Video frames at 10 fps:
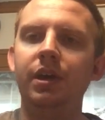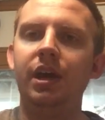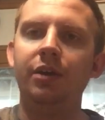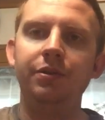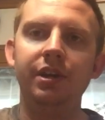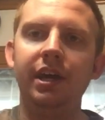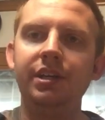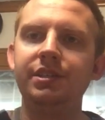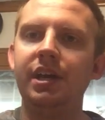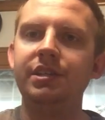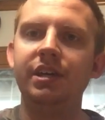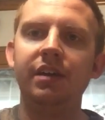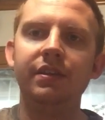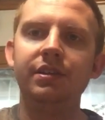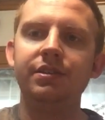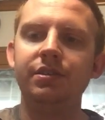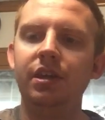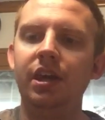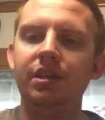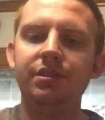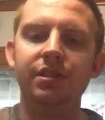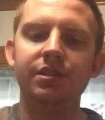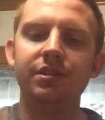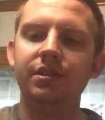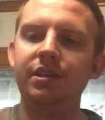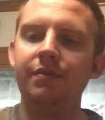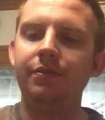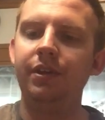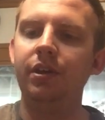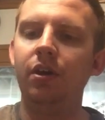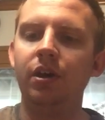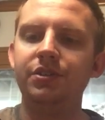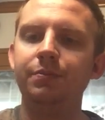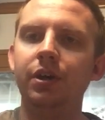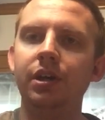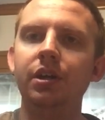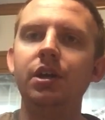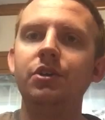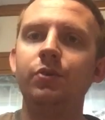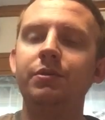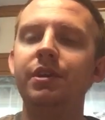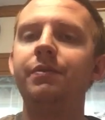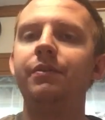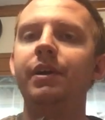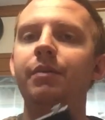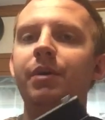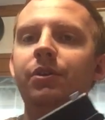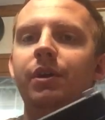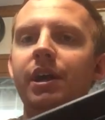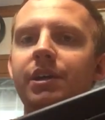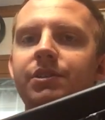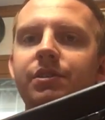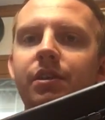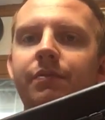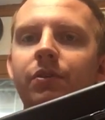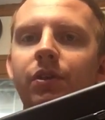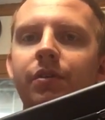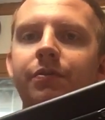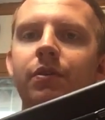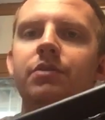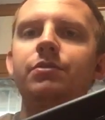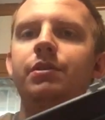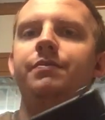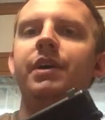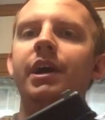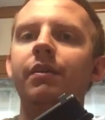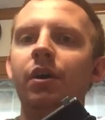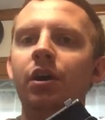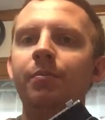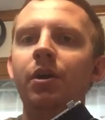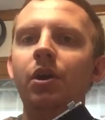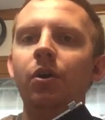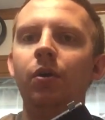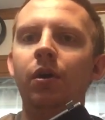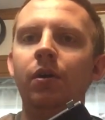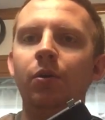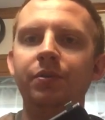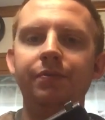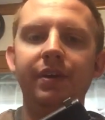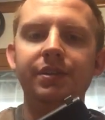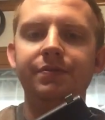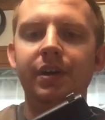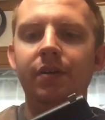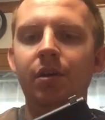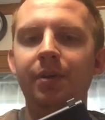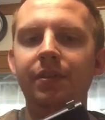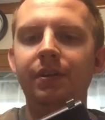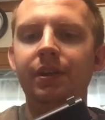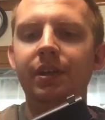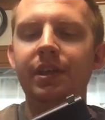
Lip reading: And with the night sights on this, this is definitely an awesome gun. So I would definitely recommend you guys, if you're looking for a duty firearm, home defense firearm, anything like